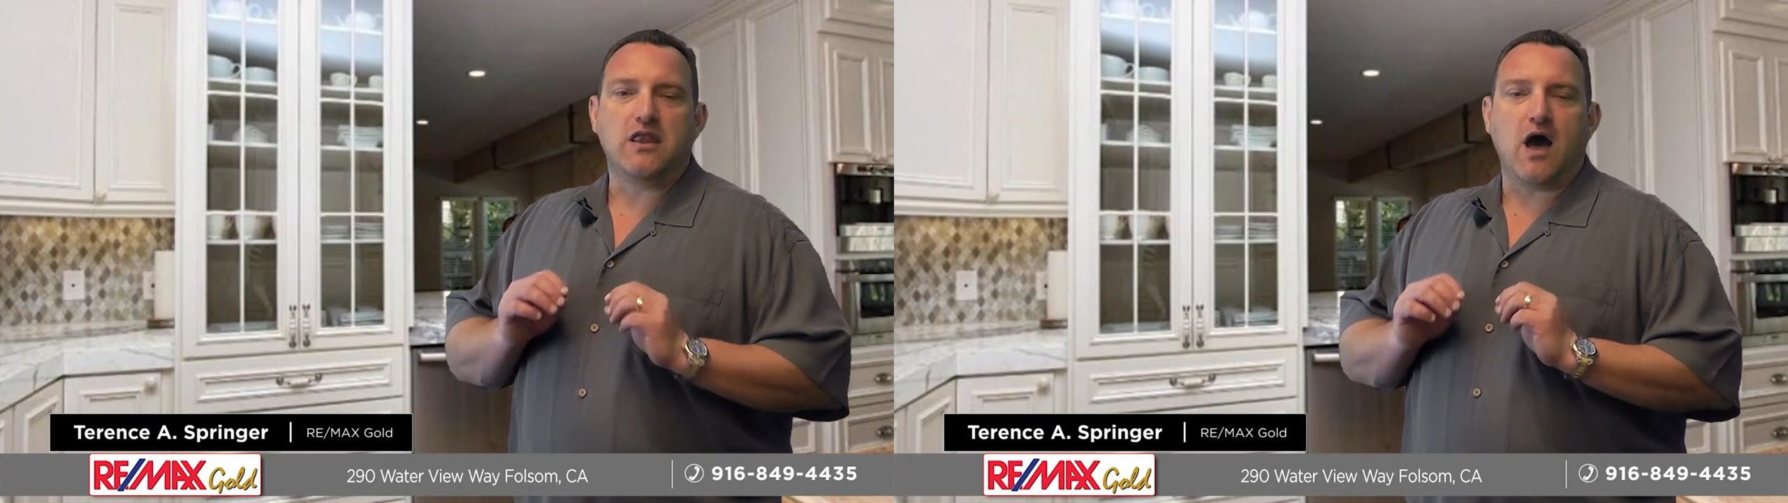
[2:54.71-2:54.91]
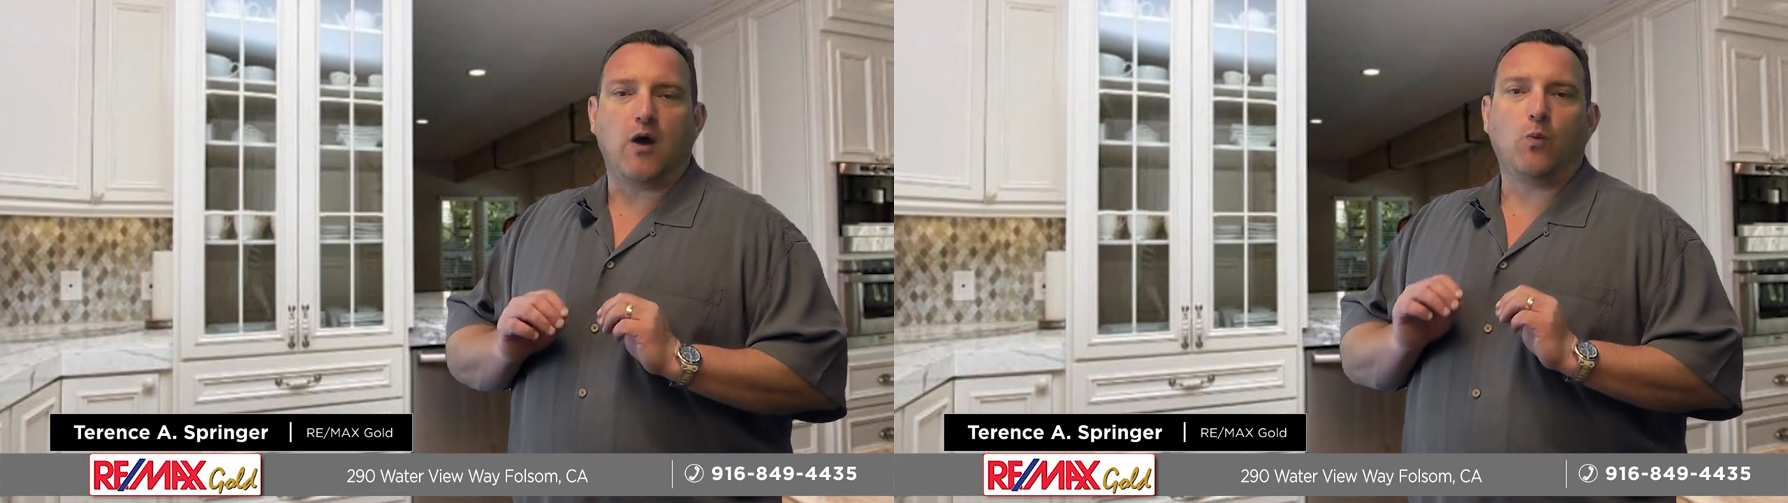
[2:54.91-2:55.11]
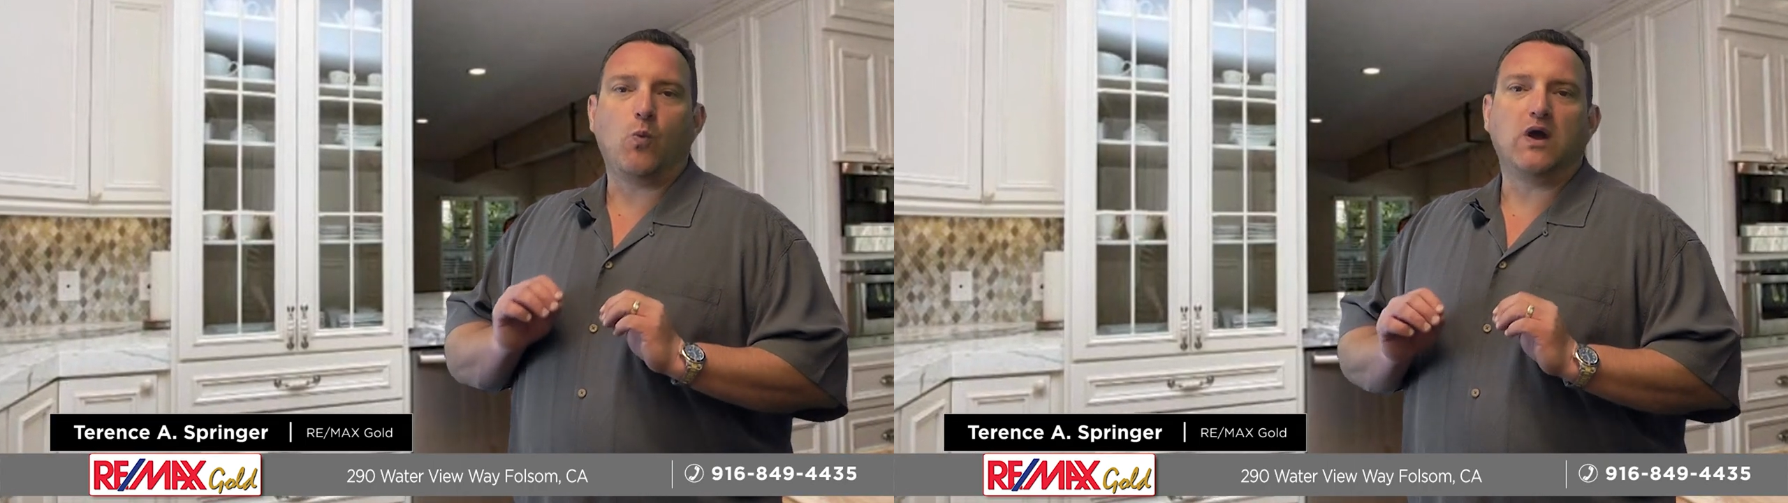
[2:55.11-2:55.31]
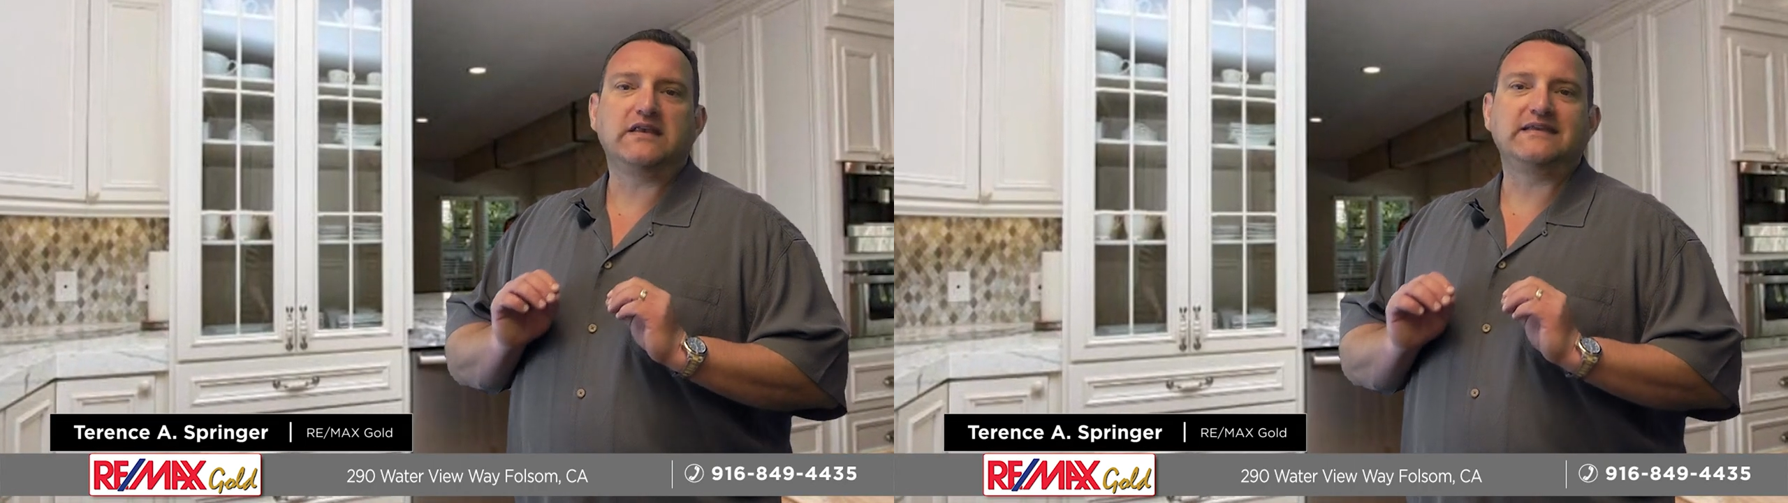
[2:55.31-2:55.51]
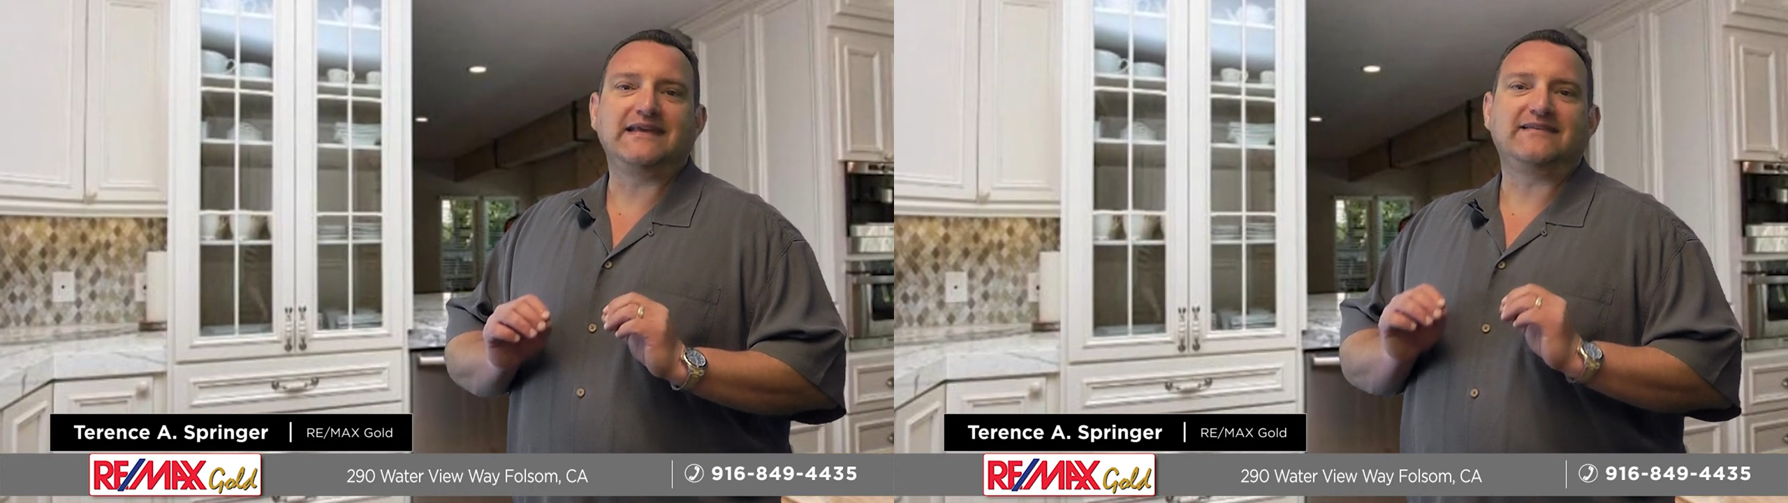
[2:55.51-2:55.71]
Not
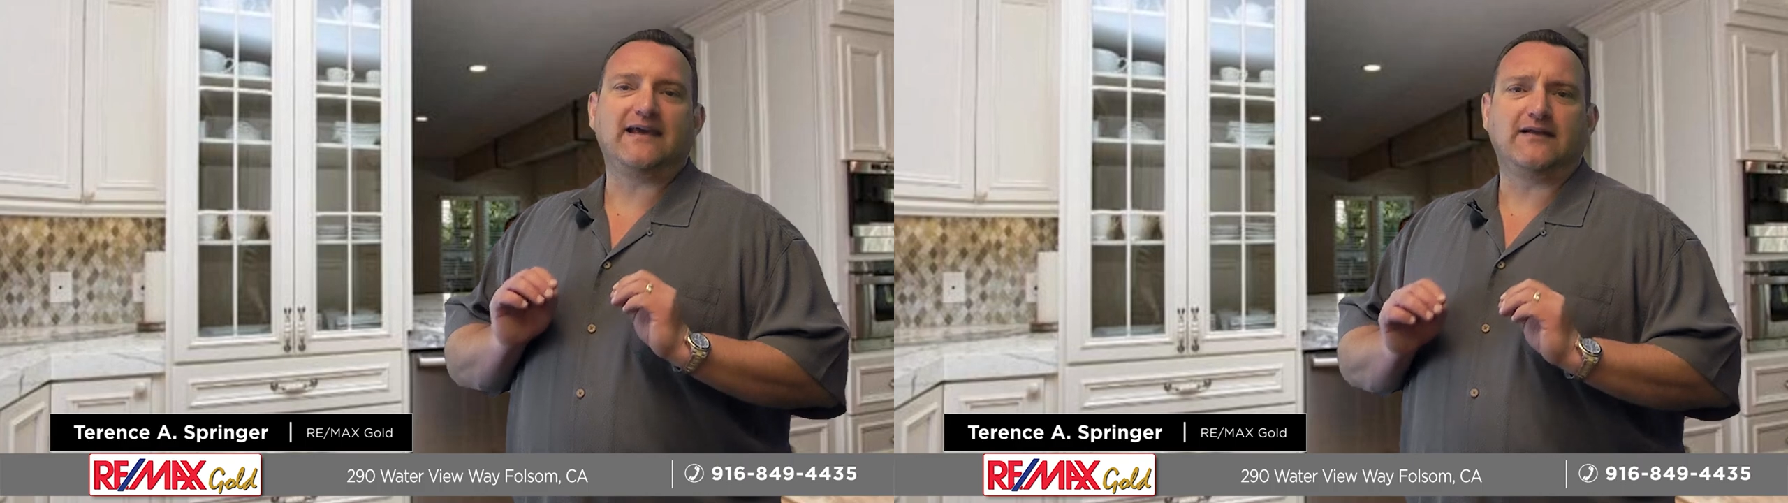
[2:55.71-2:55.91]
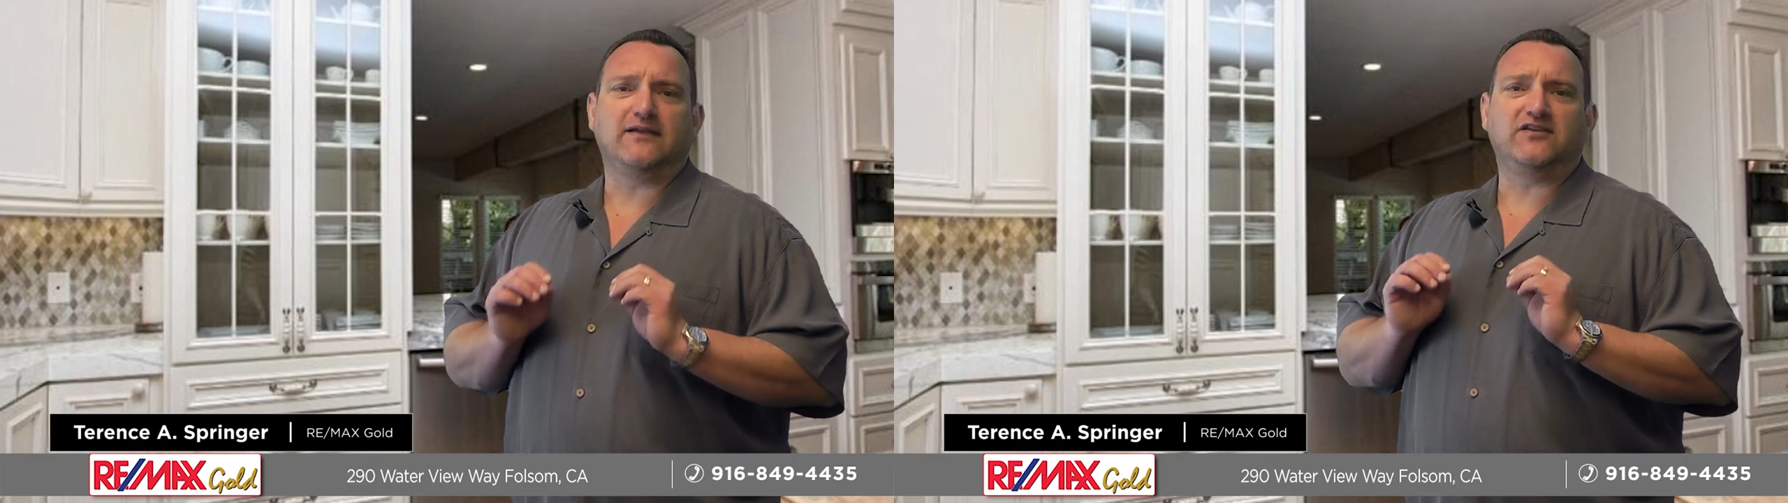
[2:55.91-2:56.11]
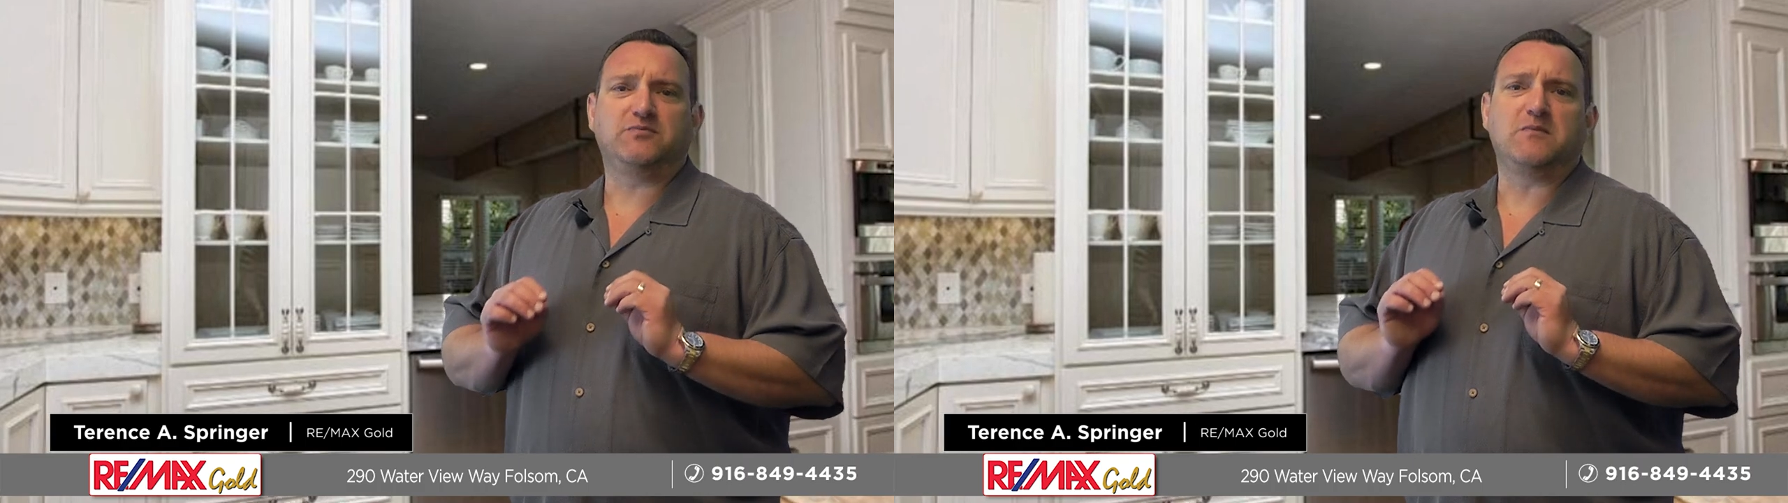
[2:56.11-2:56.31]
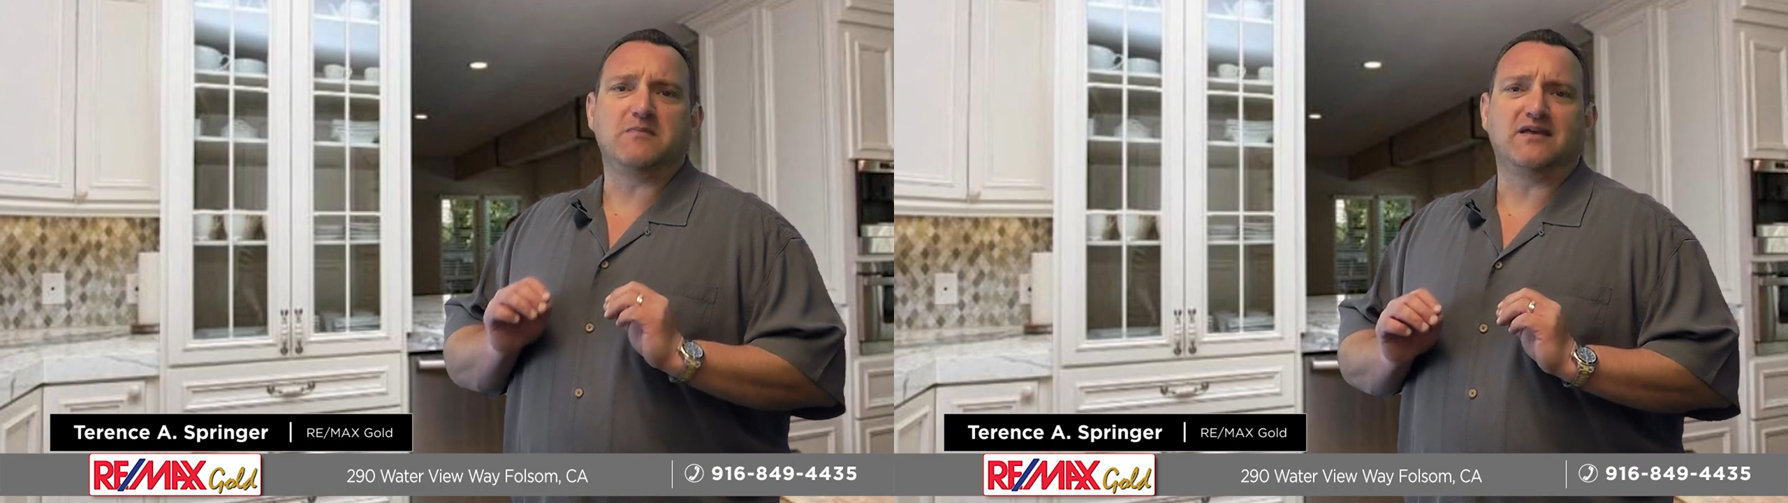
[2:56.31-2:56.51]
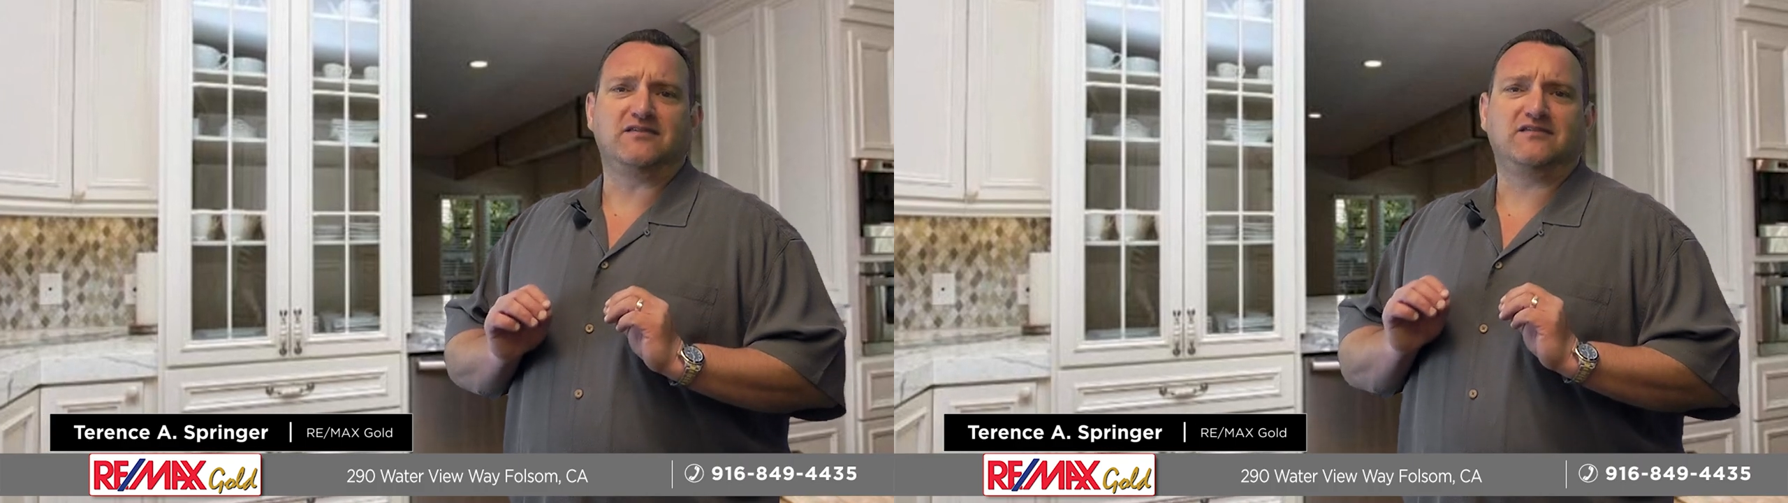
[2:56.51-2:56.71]
one detail has been
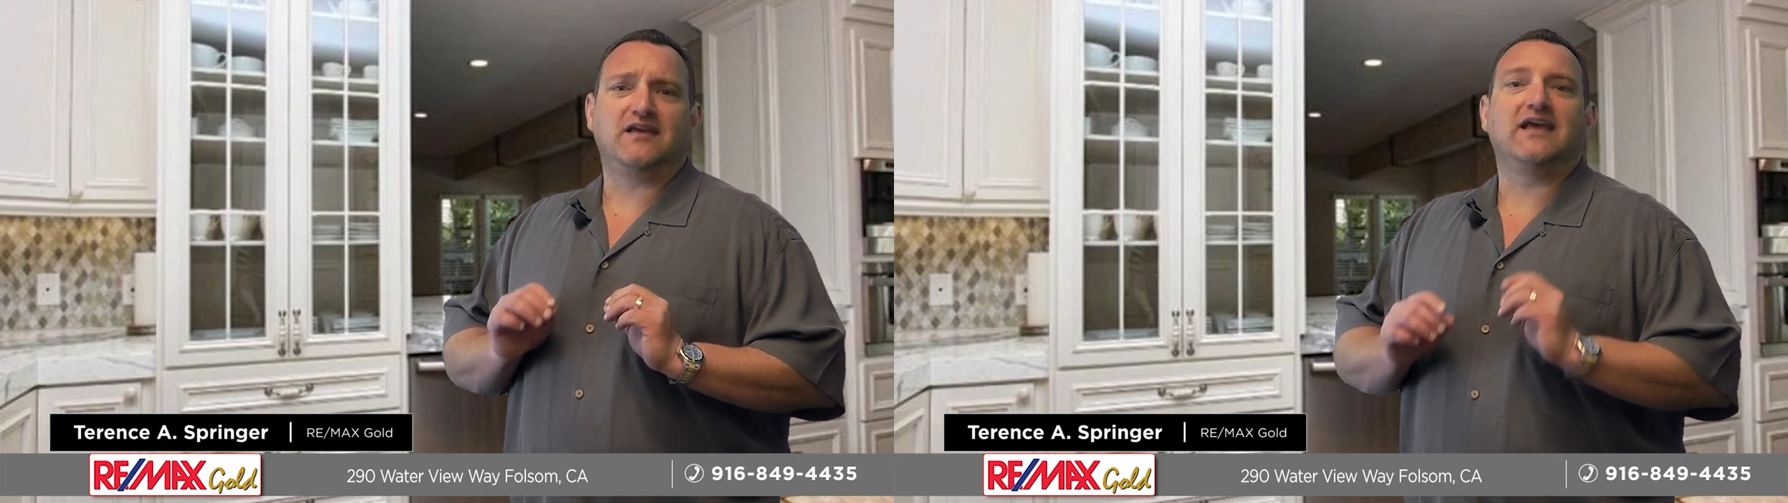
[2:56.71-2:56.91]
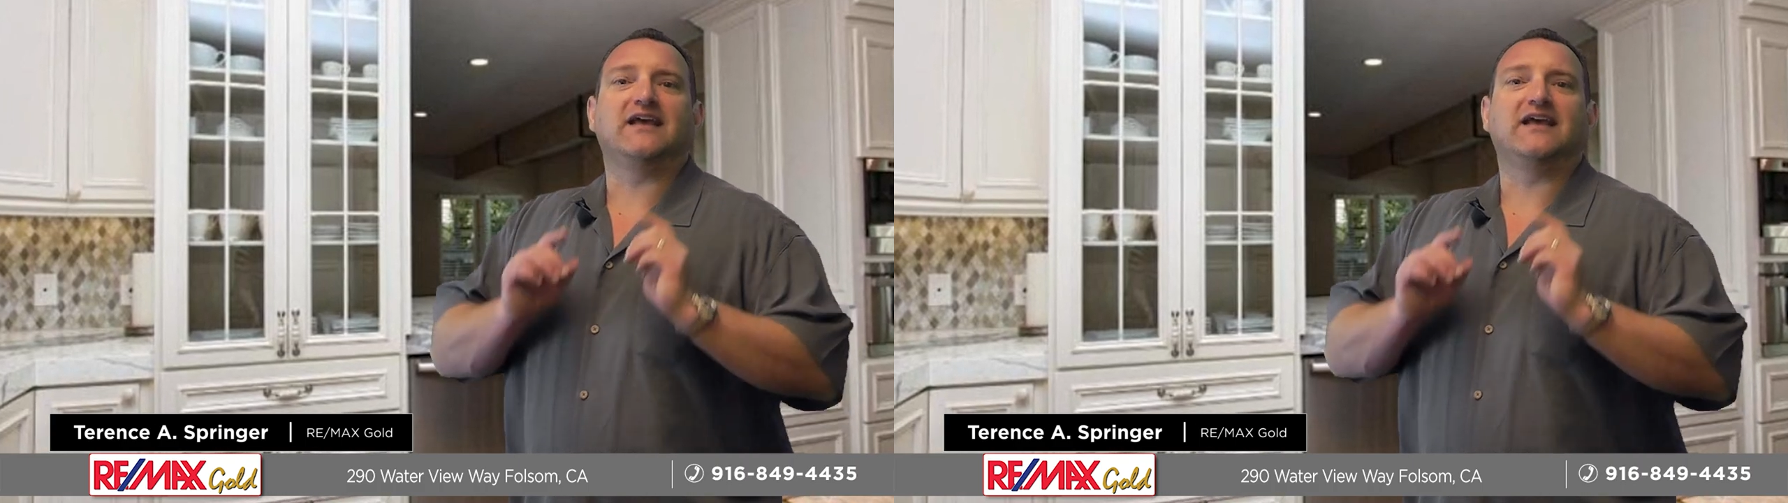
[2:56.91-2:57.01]
missed